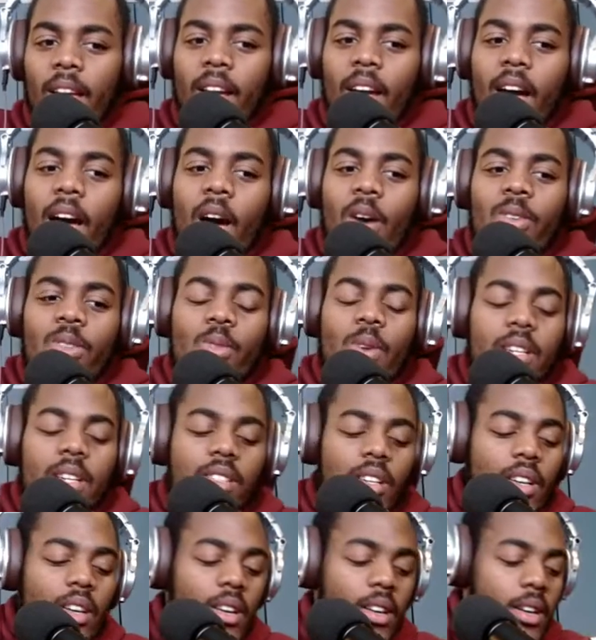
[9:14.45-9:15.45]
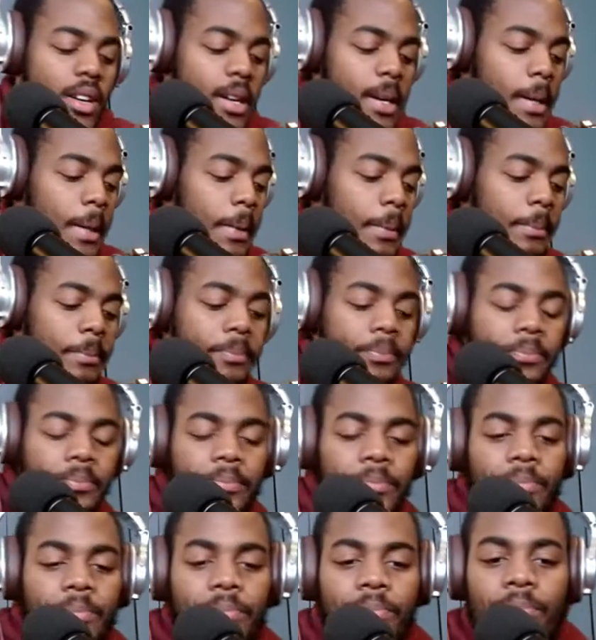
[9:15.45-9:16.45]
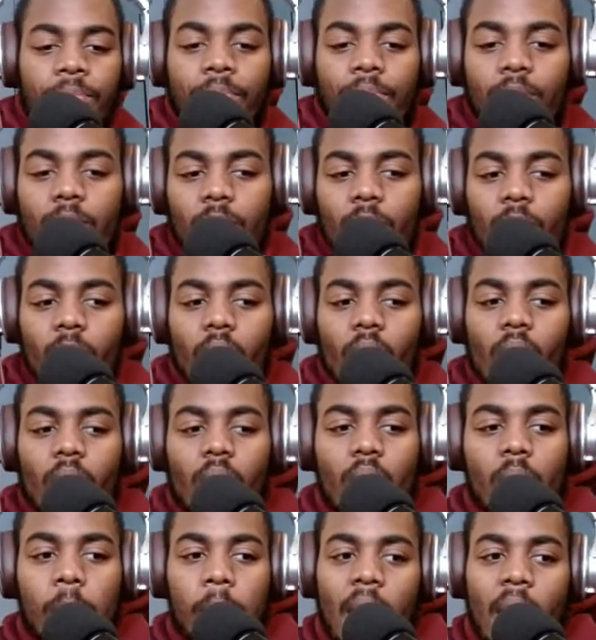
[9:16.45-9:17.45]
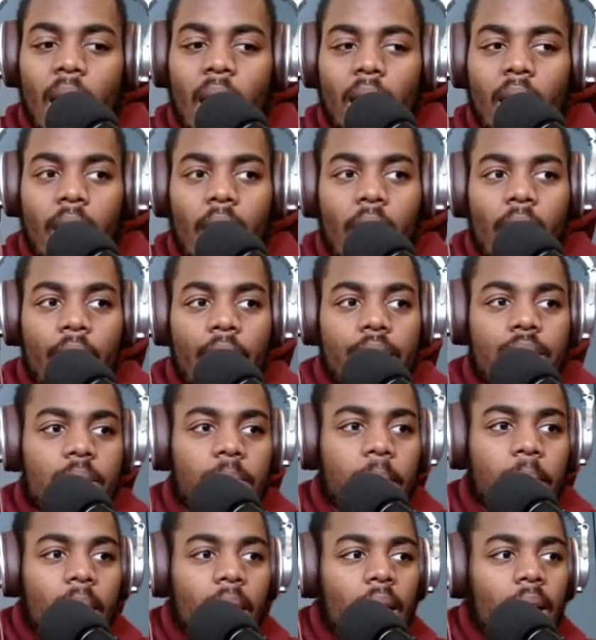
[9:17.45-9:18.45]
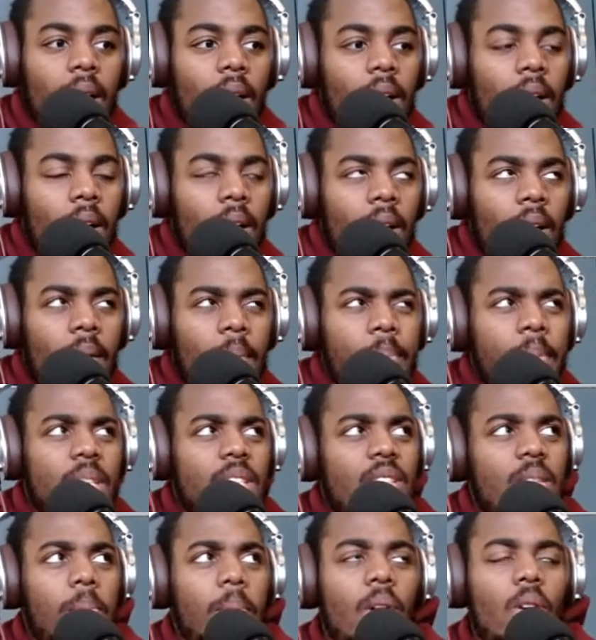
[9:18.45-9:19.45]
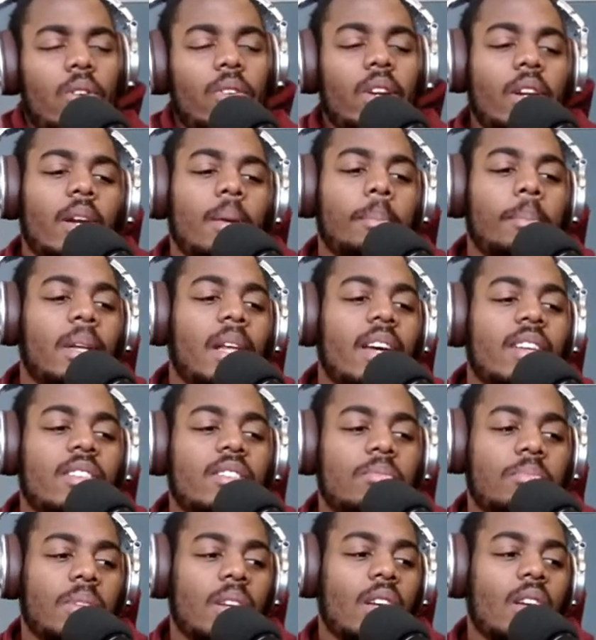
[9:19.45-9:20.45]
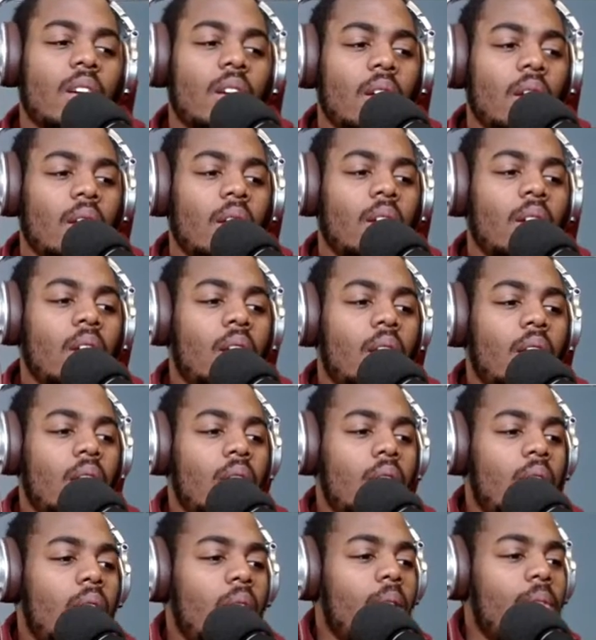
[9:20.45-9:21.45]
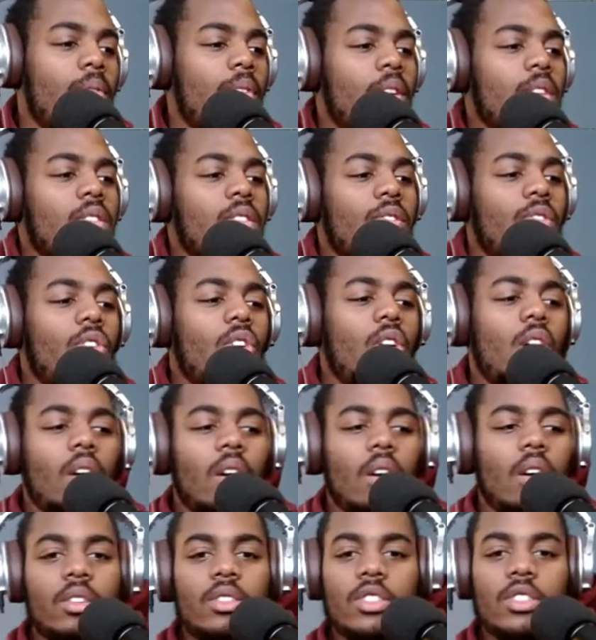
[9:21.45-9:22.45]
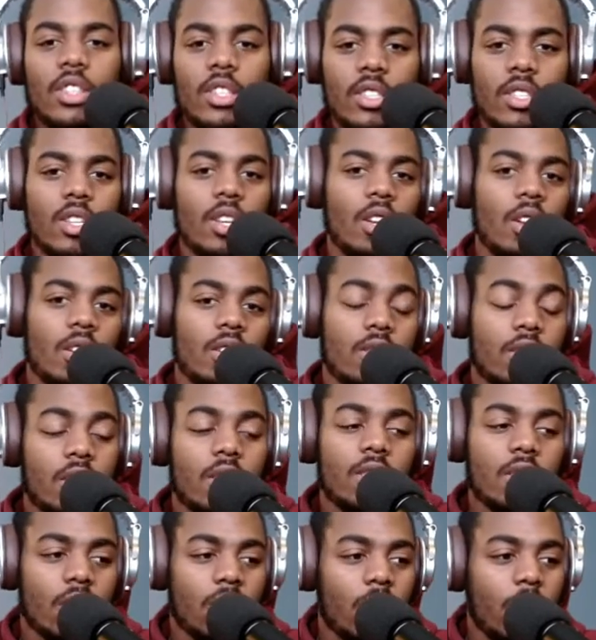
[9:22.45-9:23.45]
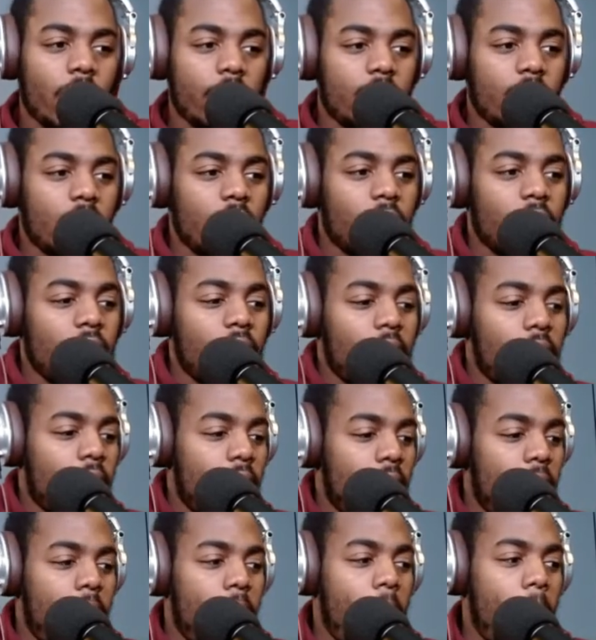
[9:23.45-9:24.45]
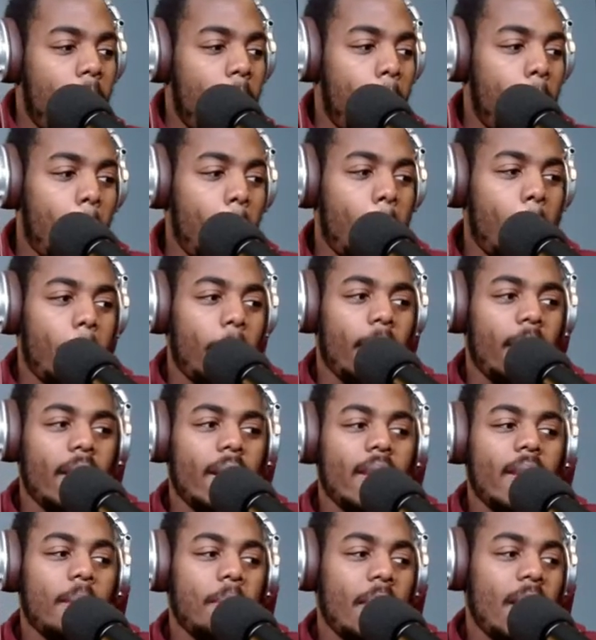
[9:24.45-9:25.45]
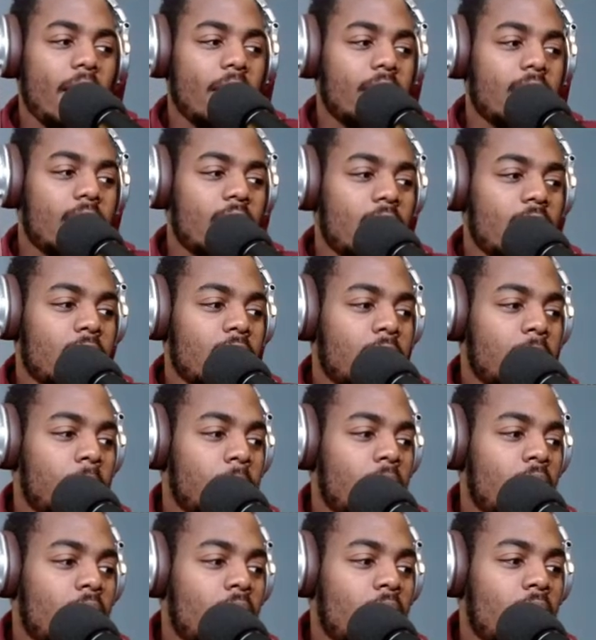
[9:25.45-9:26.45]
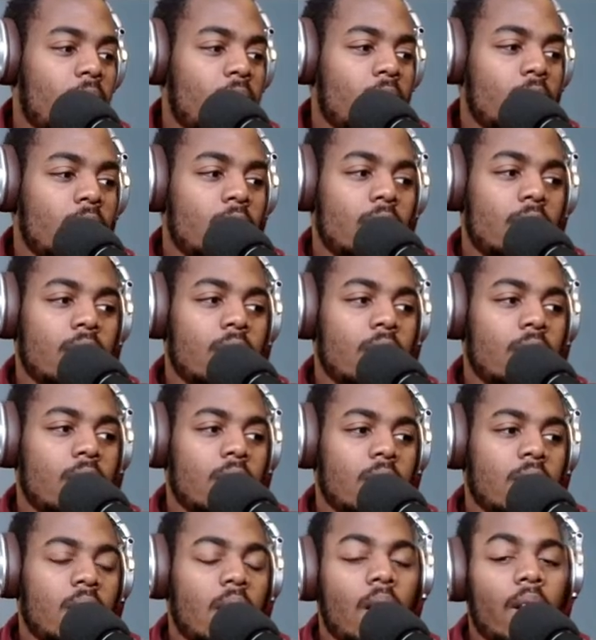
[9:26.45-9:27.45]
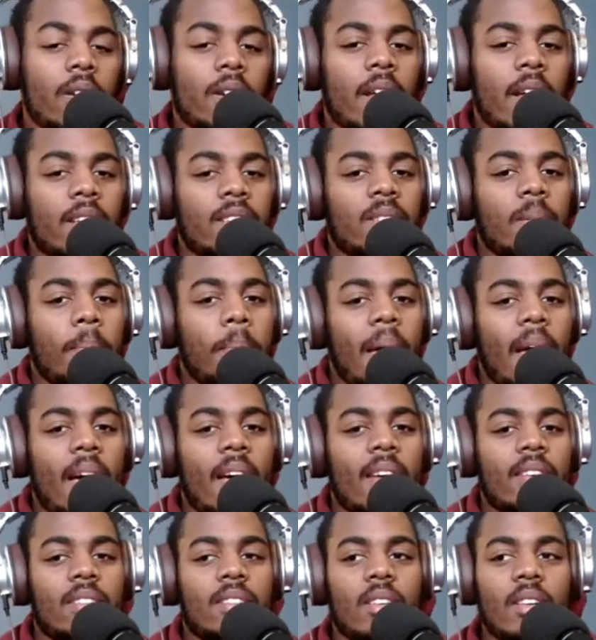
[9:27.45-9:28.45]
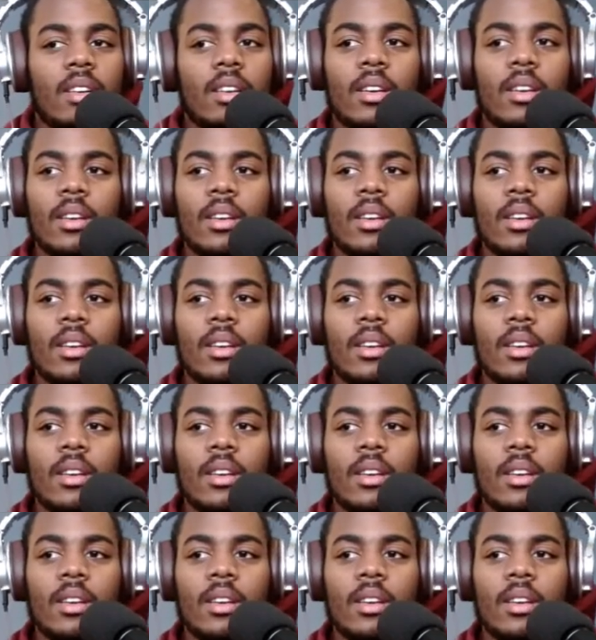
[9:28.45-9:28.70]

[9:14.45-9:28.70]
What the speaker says: I was watching a podcast by B Simone, and it blessed me. First of all, she's anointed, and it made sense because she said her dad's a pastor.